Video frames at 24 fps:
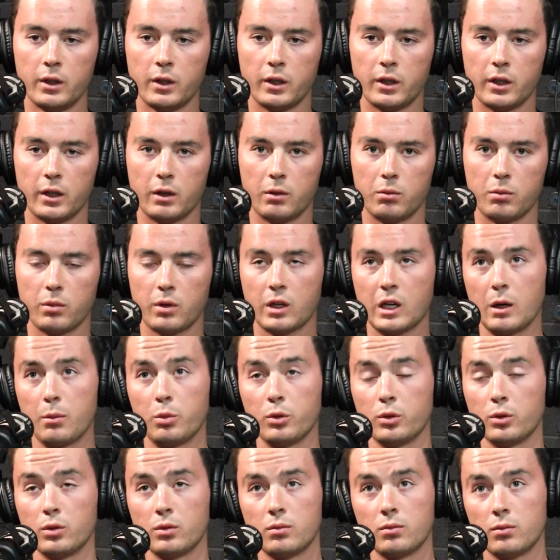A
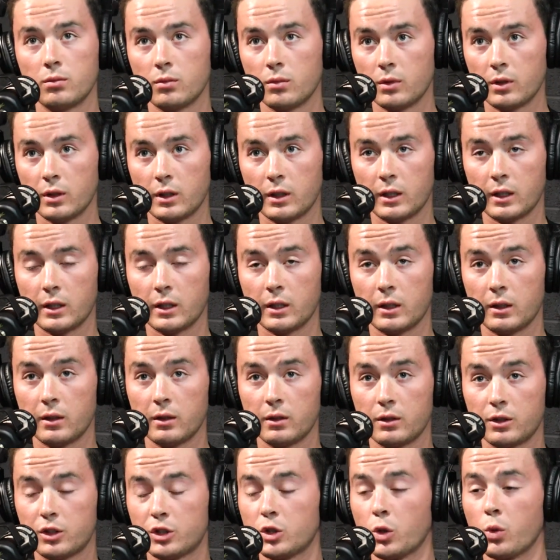couple
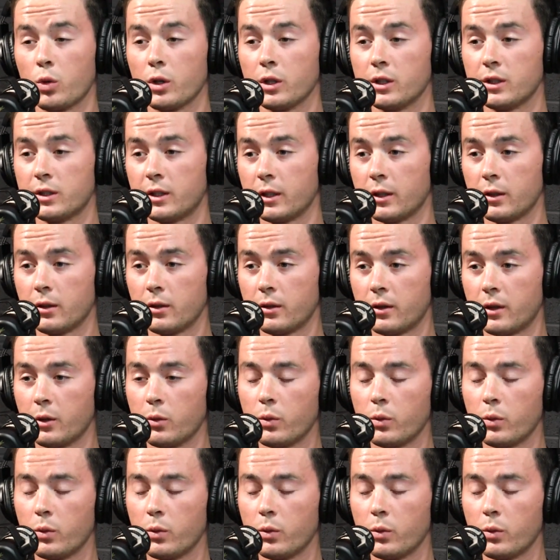stories that